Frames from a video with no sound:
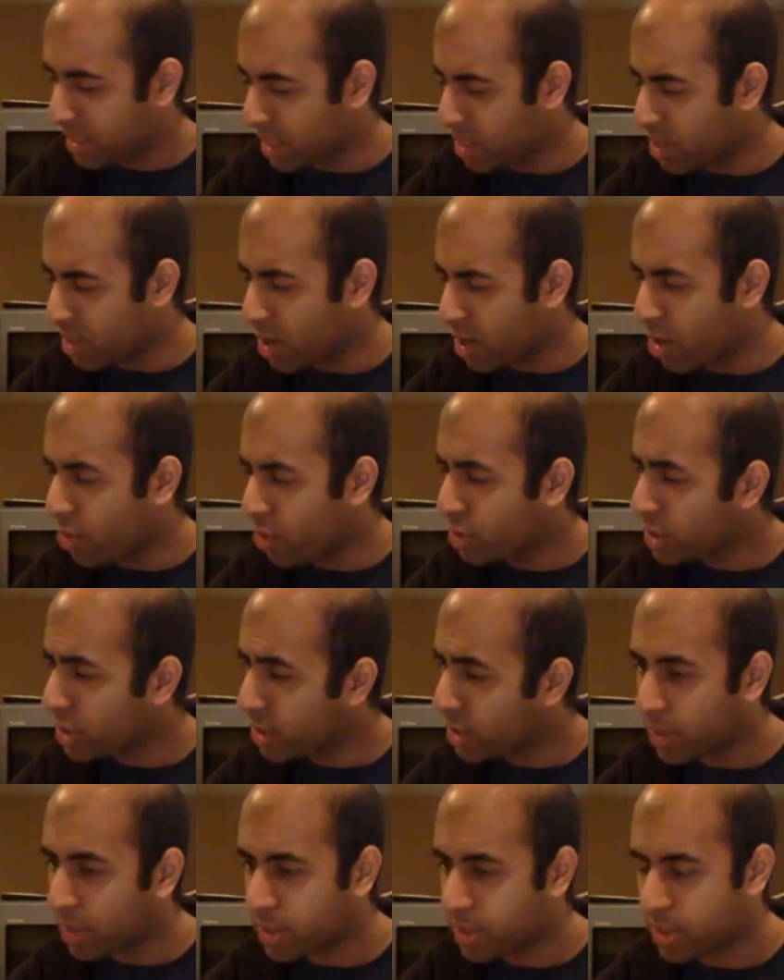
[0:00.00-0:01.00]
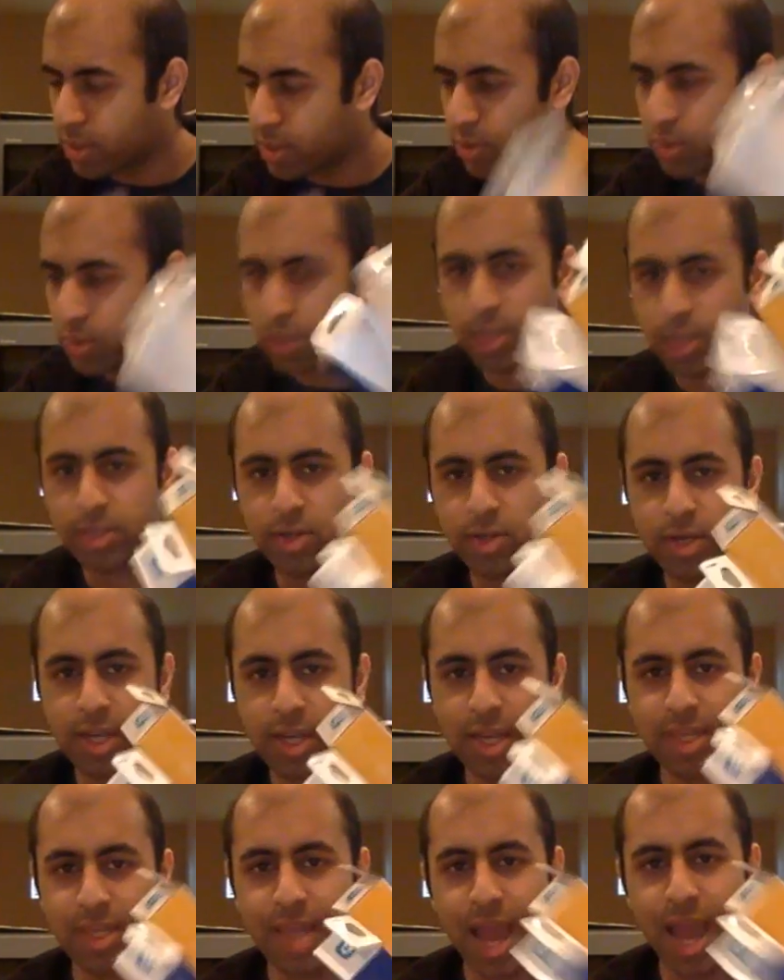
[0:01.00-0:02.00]
a Yoshi one too, so I still need to
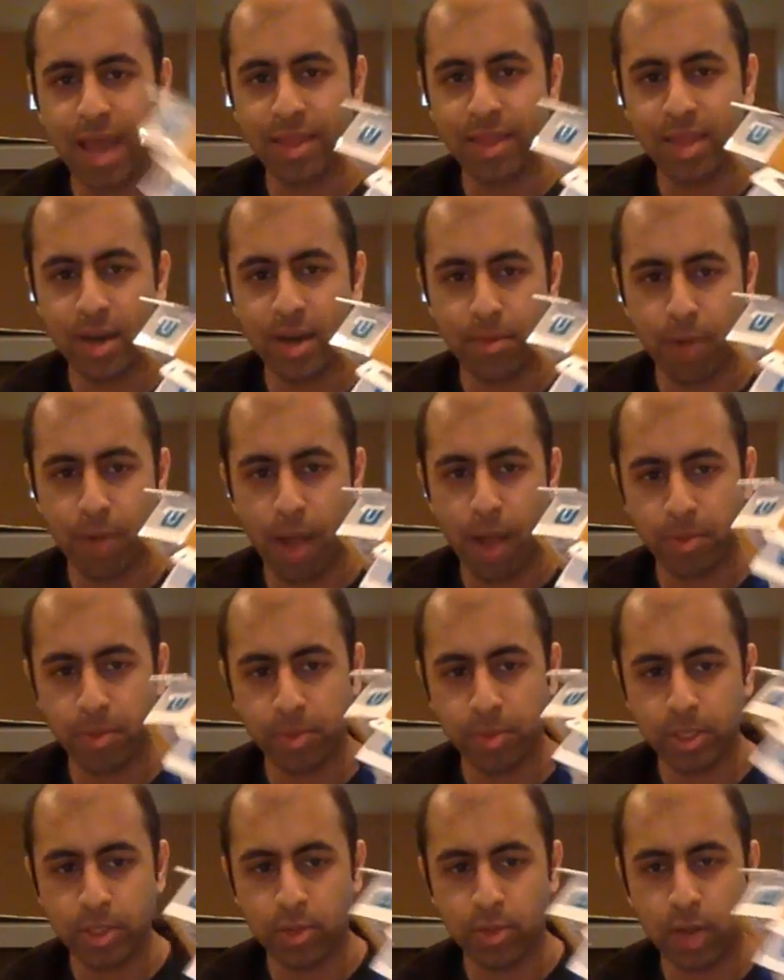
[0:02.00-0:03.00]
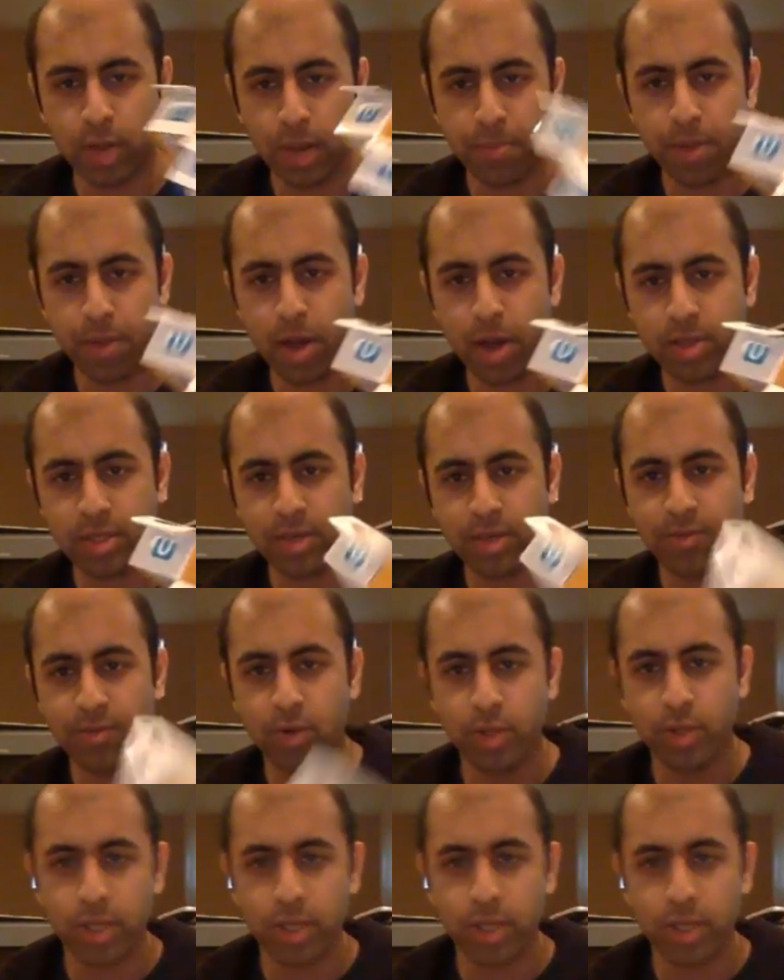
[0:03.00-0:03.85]
get that, and then I'll probably do an unboxing of all